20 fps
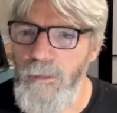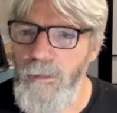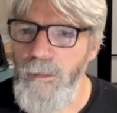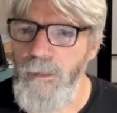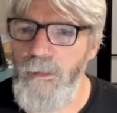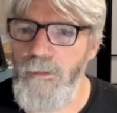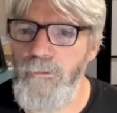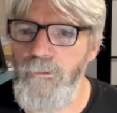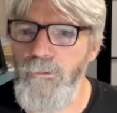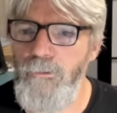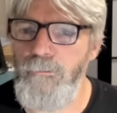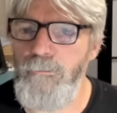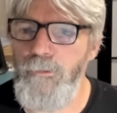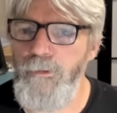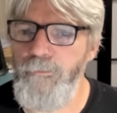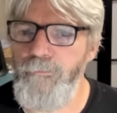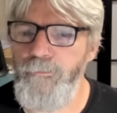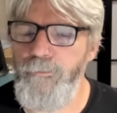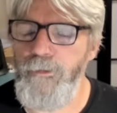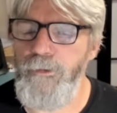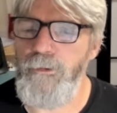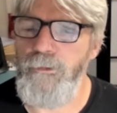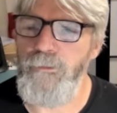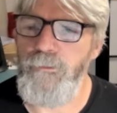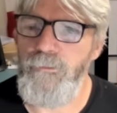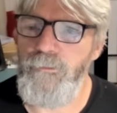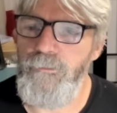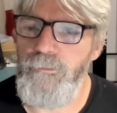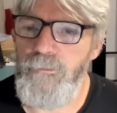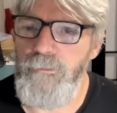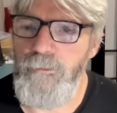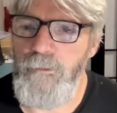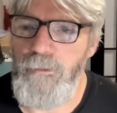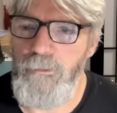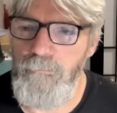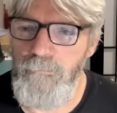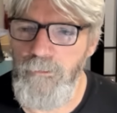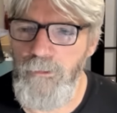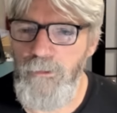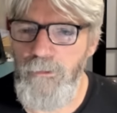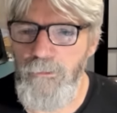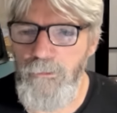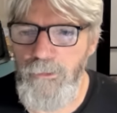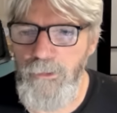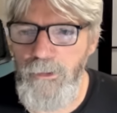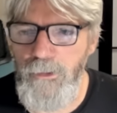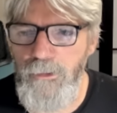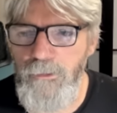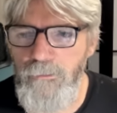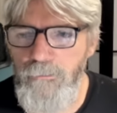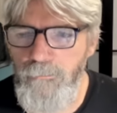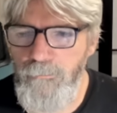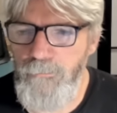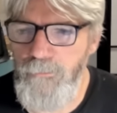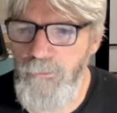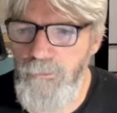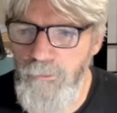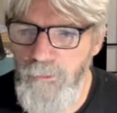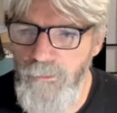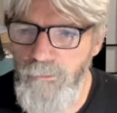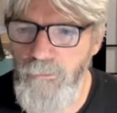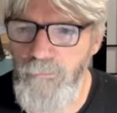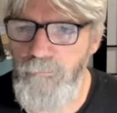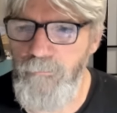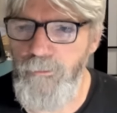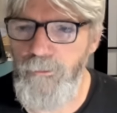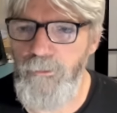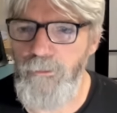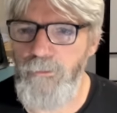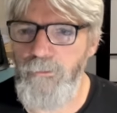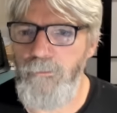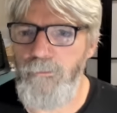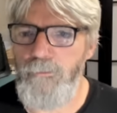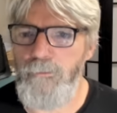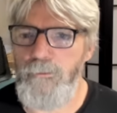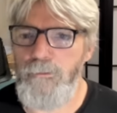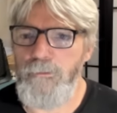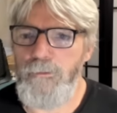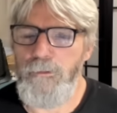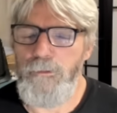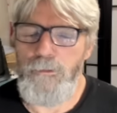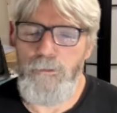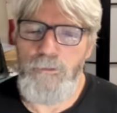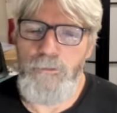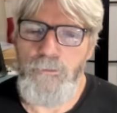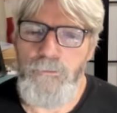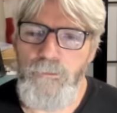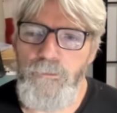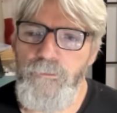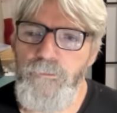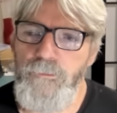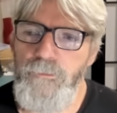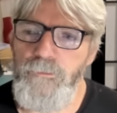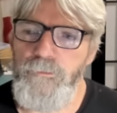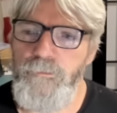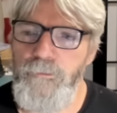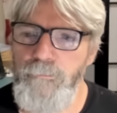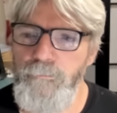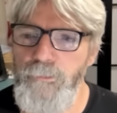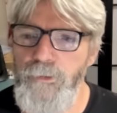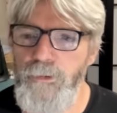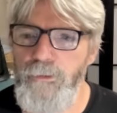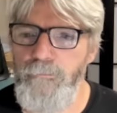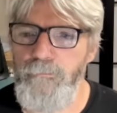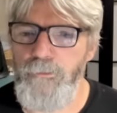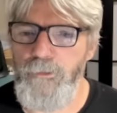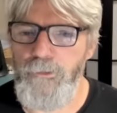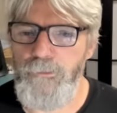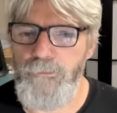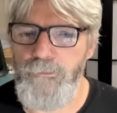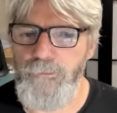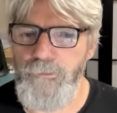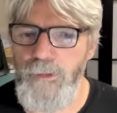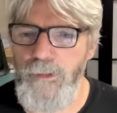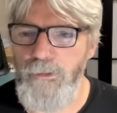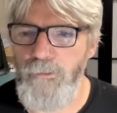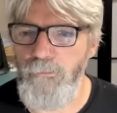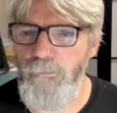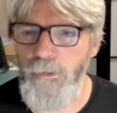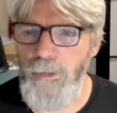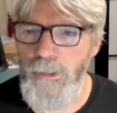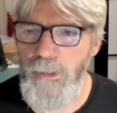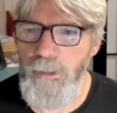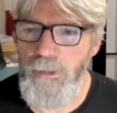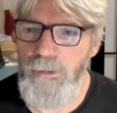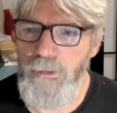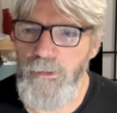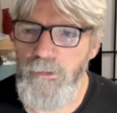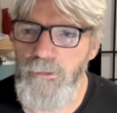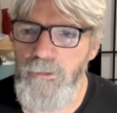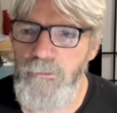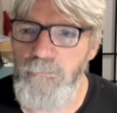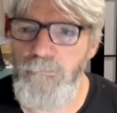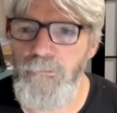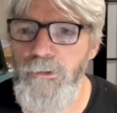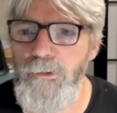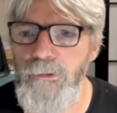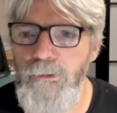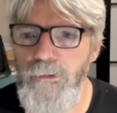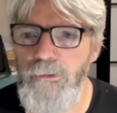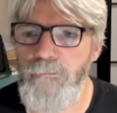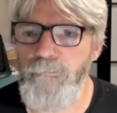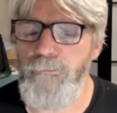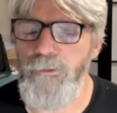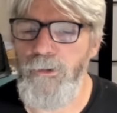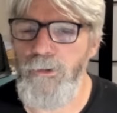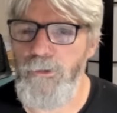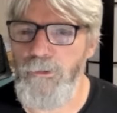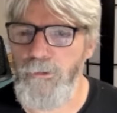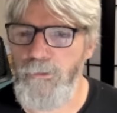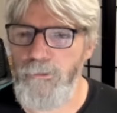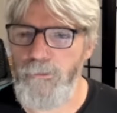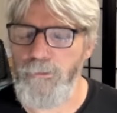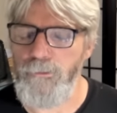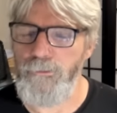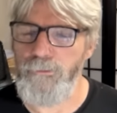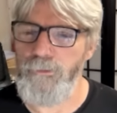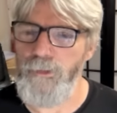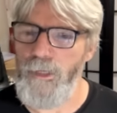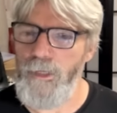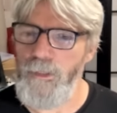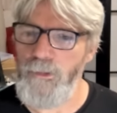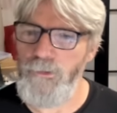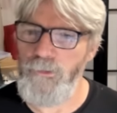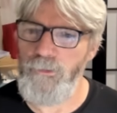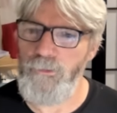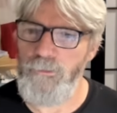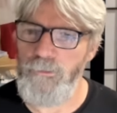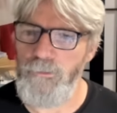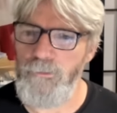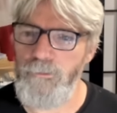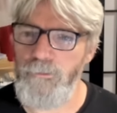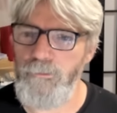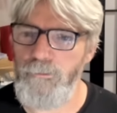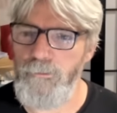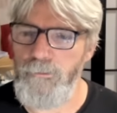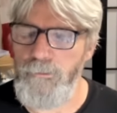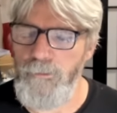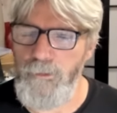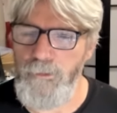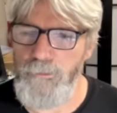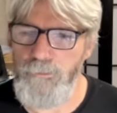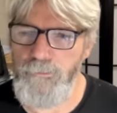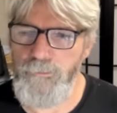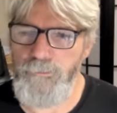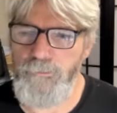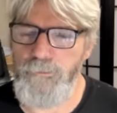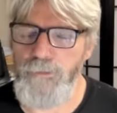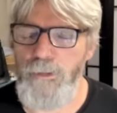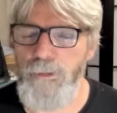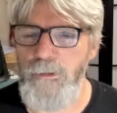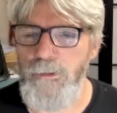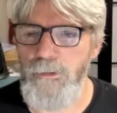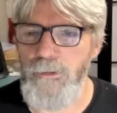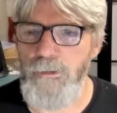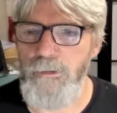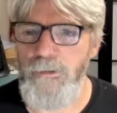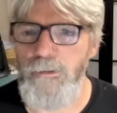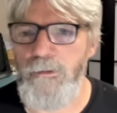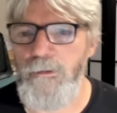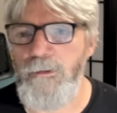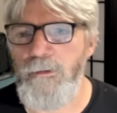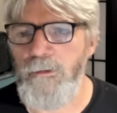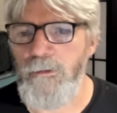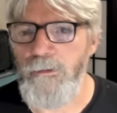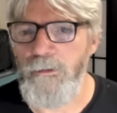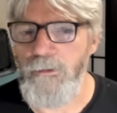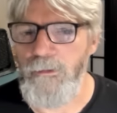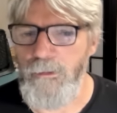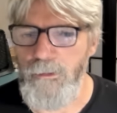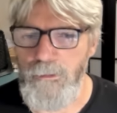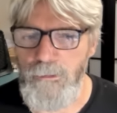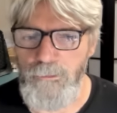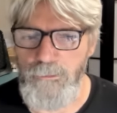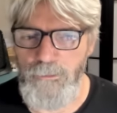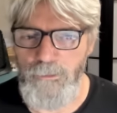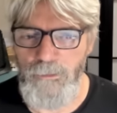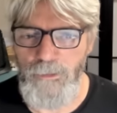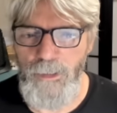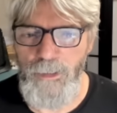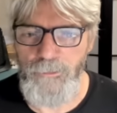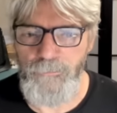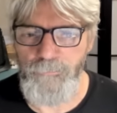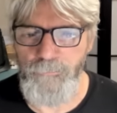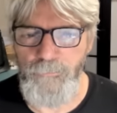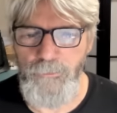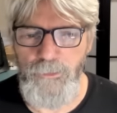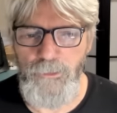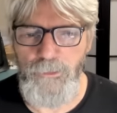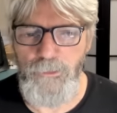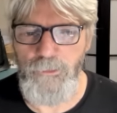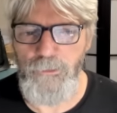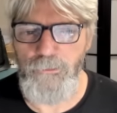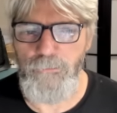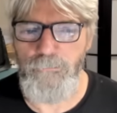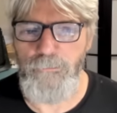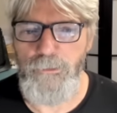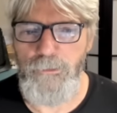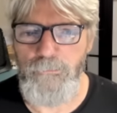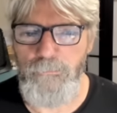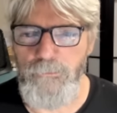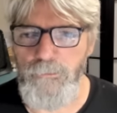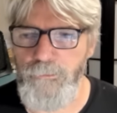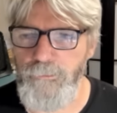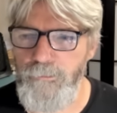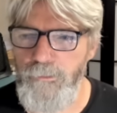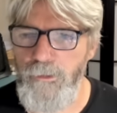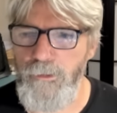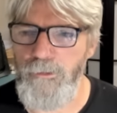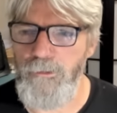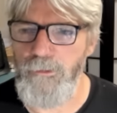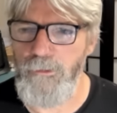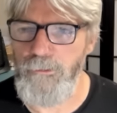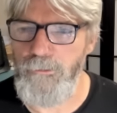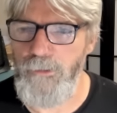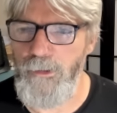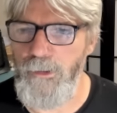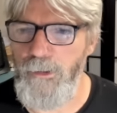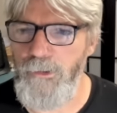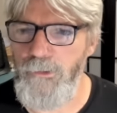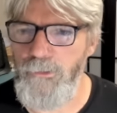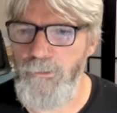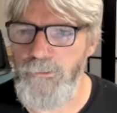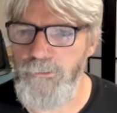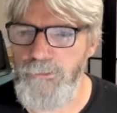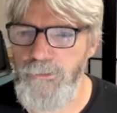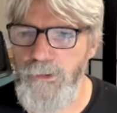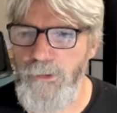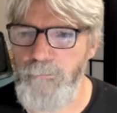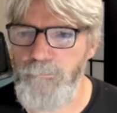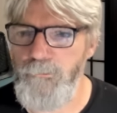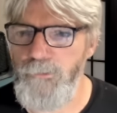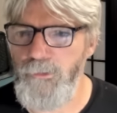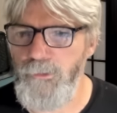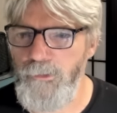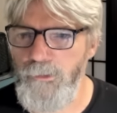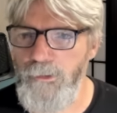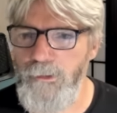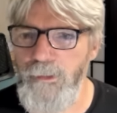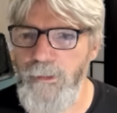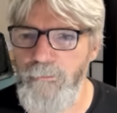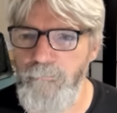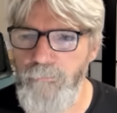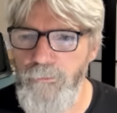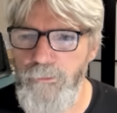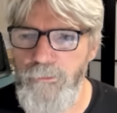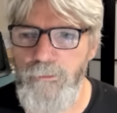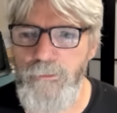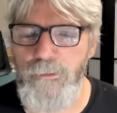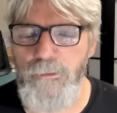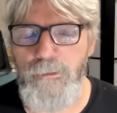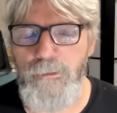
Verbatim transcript: Hello my friends, here we are again for another video. This is a bit of a segue in the middle of our Daniel uh, study. On the last video we were studying Daniel chapter 11